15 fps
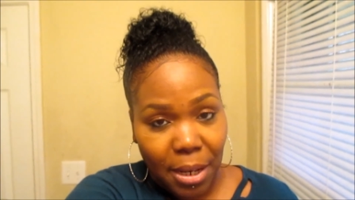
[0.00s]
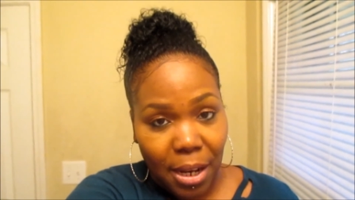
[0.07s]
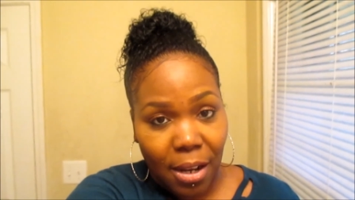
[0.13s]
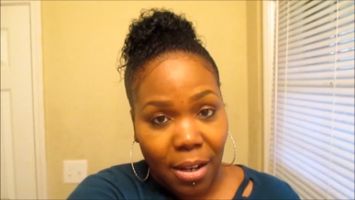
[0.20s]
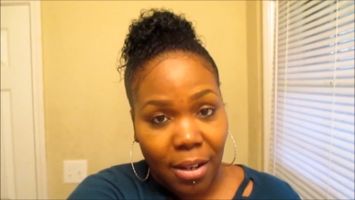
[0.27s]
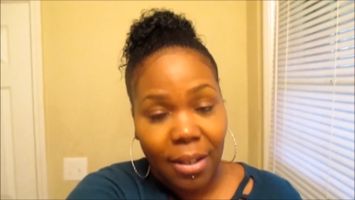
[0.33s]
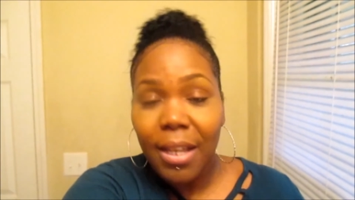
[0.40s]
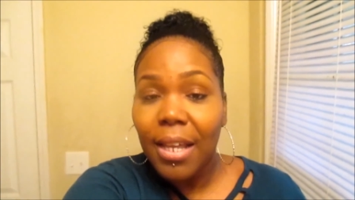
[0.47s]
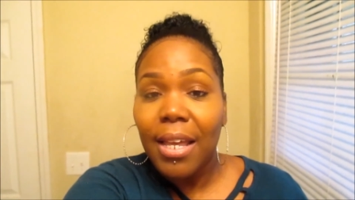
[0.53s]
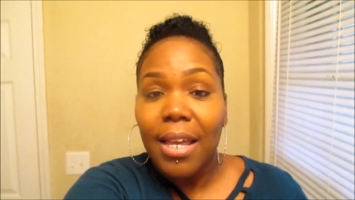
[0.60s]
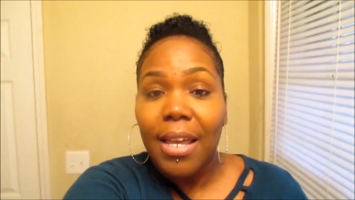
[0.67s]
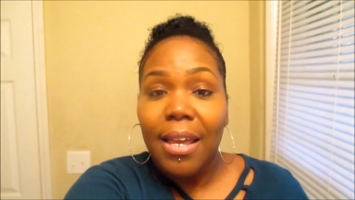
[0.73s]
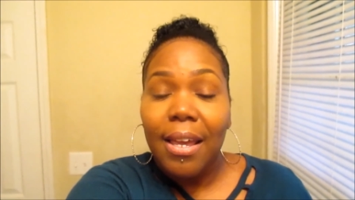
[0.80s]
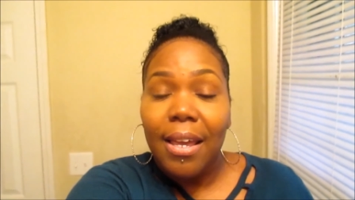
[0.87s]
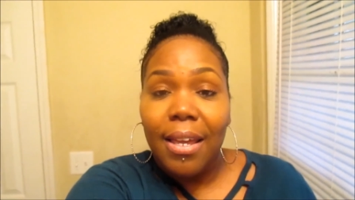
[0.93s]
y'all
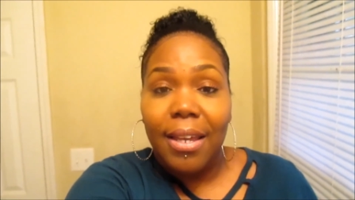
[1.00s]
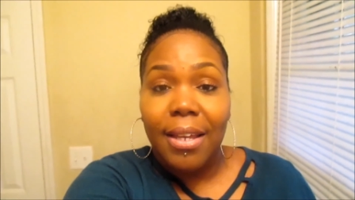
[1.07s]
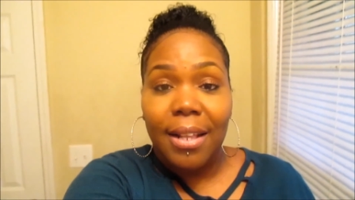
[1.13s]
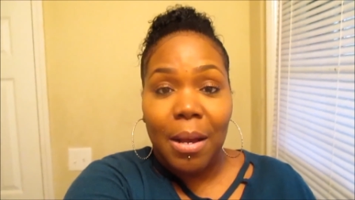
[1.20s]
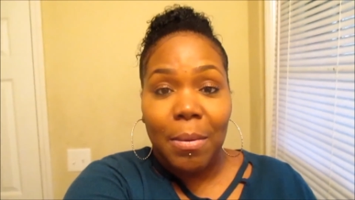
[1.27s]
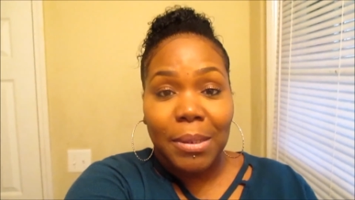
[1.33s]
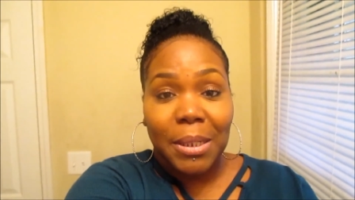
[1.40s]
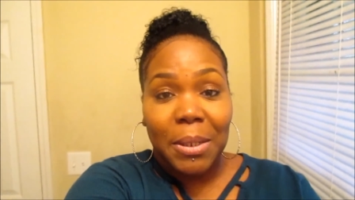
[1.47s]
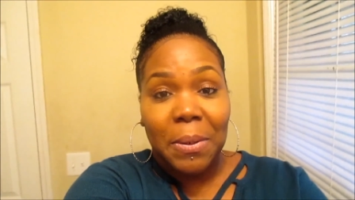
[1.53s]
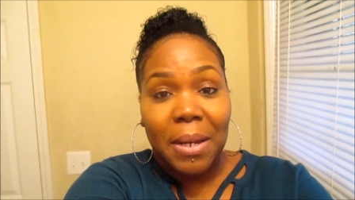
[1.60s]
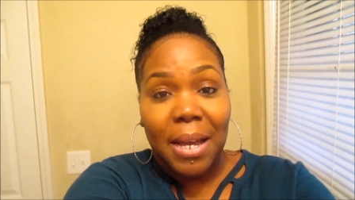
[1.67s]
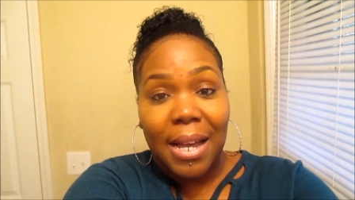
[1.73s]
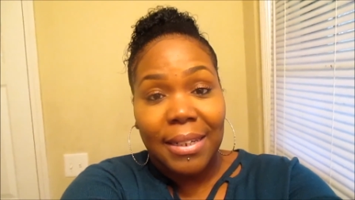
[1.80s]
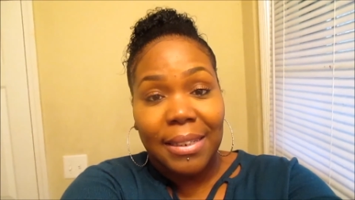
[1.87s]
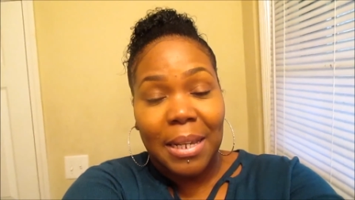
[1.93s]
and i will see you
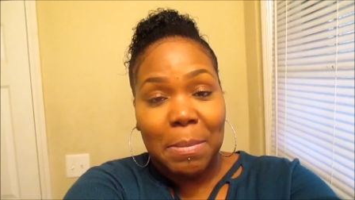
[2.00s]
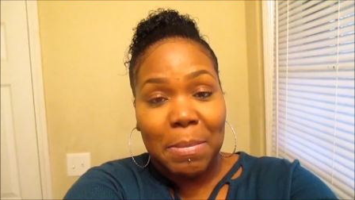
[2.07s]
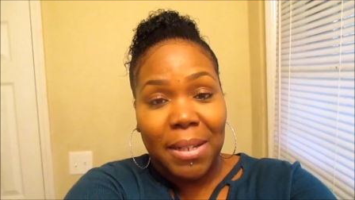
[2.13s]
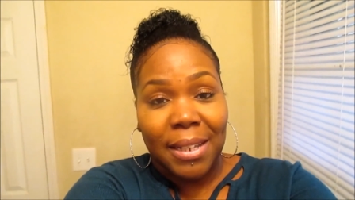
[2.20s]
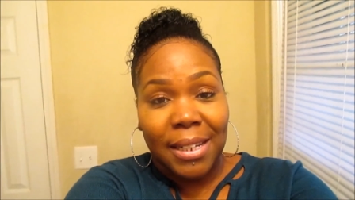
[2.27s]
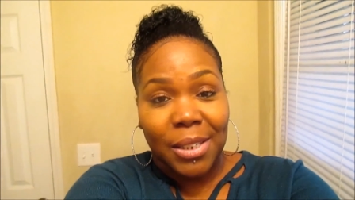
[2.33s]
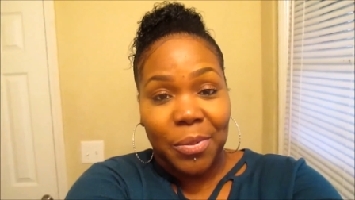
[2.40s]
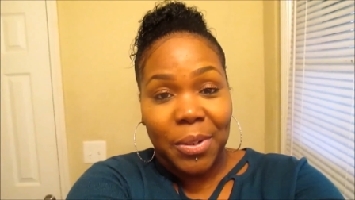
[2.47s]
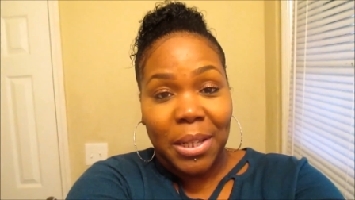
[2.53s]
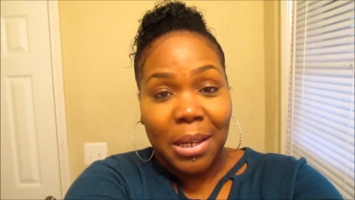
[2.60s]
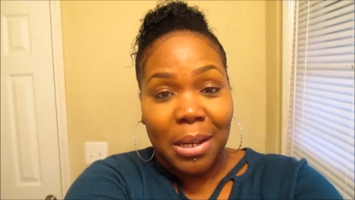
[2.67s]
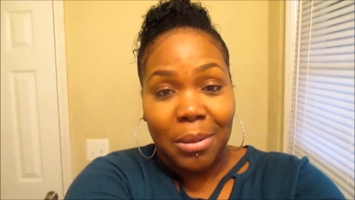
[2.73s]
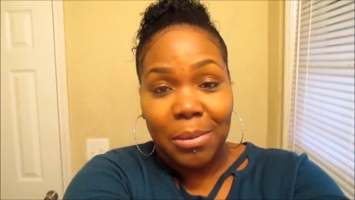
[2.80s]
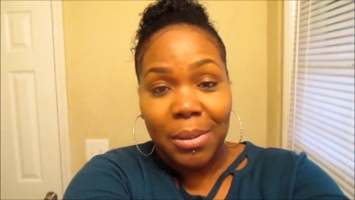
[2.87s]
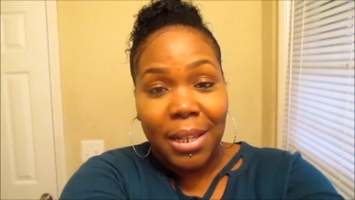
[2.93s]
guys in my next
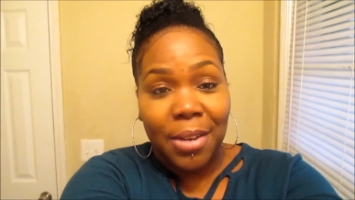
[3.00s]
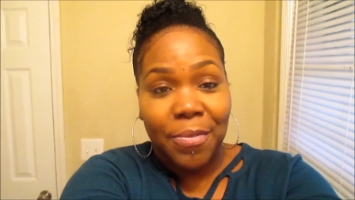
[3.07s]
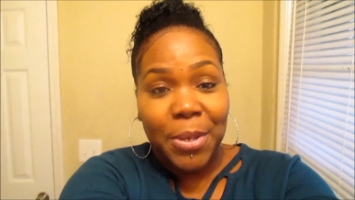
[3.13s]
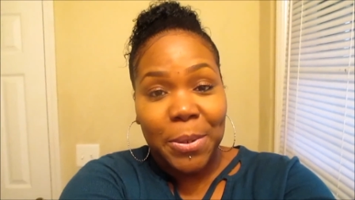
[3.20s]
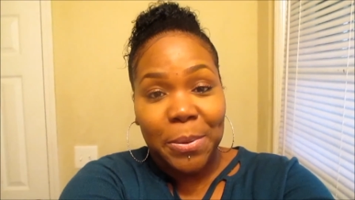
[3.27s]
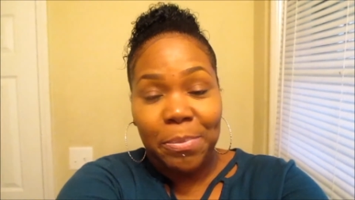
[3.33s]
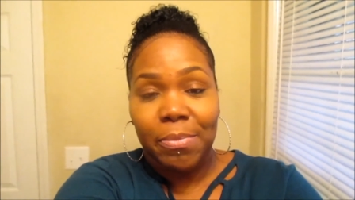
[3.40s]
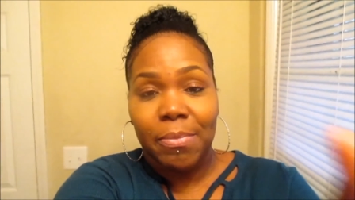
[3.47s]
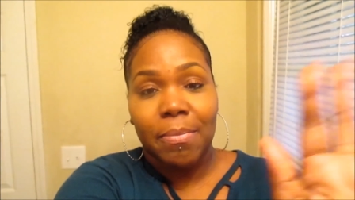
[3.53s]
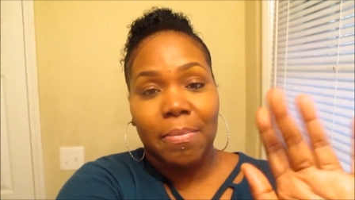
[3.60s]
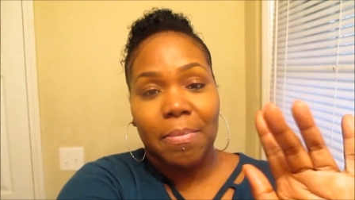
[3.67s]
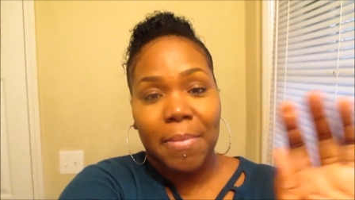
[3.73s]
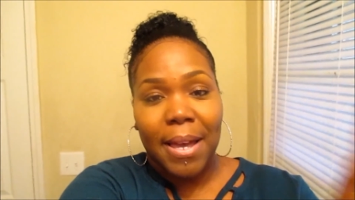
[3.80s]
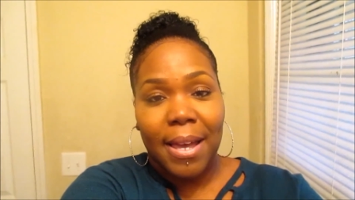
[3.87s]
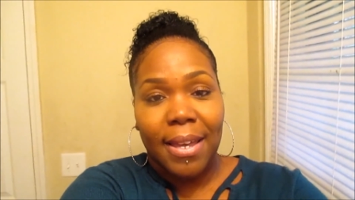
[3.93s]
video love you
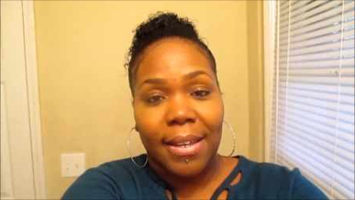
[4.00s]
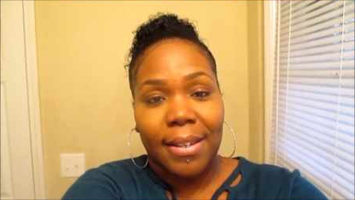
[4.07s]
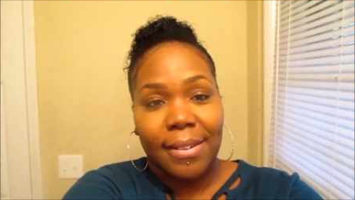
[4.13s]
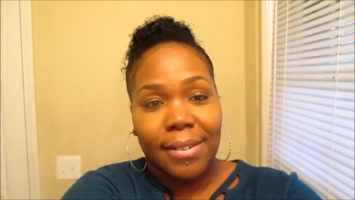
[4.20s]
bye